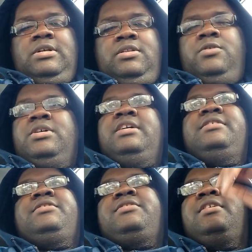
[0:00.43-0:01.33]
Hello
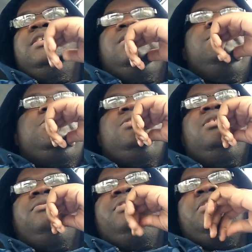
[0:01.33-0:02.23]
guys, this is
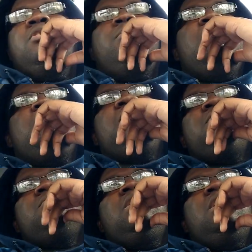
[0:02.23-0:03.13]
another video I'm making,